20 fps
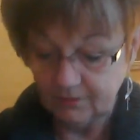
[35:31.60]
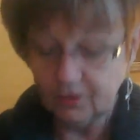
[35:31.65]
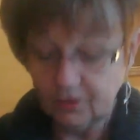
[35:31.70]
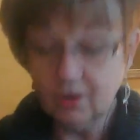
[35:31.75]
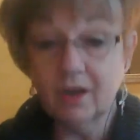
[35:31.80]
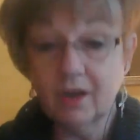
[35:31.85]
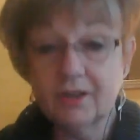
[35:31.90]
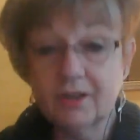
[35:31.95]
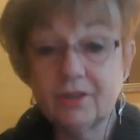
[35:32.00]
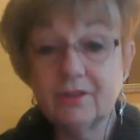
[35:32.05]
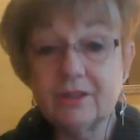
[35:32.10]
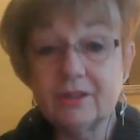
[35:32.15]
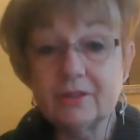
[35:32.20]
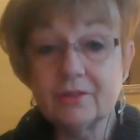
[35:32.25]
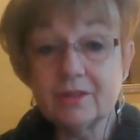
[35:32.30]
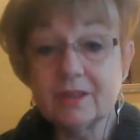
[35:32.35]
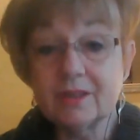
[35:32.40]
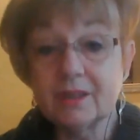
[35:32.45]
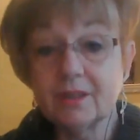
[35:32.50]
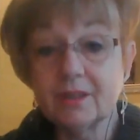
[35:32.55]
Are you
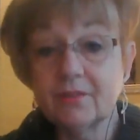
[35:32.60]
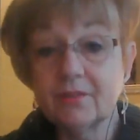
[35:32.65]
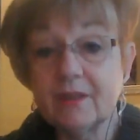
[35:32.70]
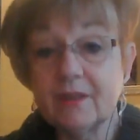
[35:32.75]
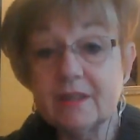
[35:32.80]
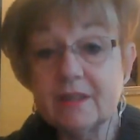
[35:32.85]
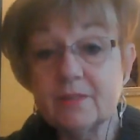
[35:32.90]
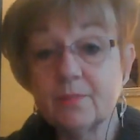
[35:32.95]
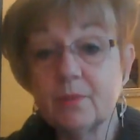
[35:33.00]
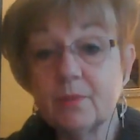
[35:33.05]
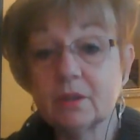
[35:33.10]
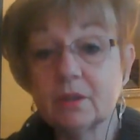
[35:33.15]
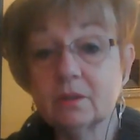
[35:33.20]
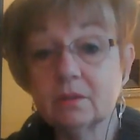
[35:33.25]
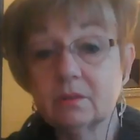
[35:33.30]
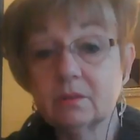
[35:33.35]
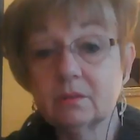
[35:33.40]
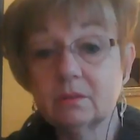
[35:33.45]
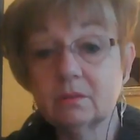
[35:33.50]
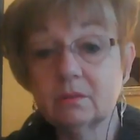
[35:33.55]
interested in Facebook?
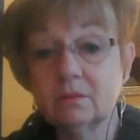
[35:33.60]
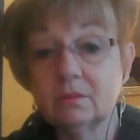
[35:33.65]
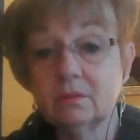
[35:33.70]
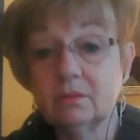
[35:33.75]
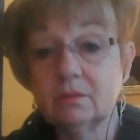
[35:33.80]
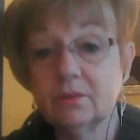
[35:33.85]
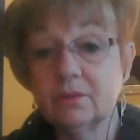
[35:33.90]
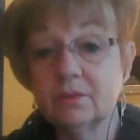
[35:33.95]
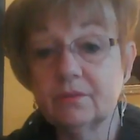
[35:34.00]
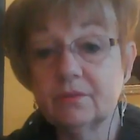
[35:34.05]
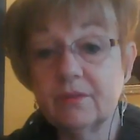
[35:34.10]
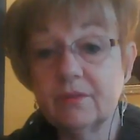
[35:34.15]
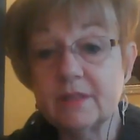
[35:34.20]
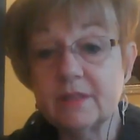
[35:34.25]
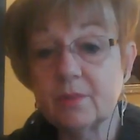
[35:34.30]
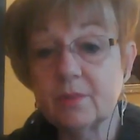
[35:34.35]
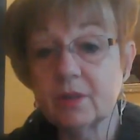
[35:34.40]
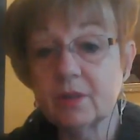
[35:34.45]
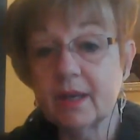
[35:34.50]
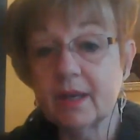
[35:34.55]
Doing
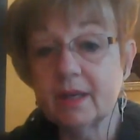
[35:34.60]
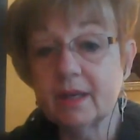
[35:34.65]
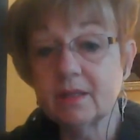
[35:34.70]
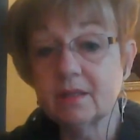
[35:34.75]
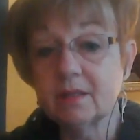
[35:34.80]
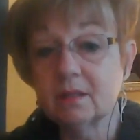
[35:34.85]
Facebook ads?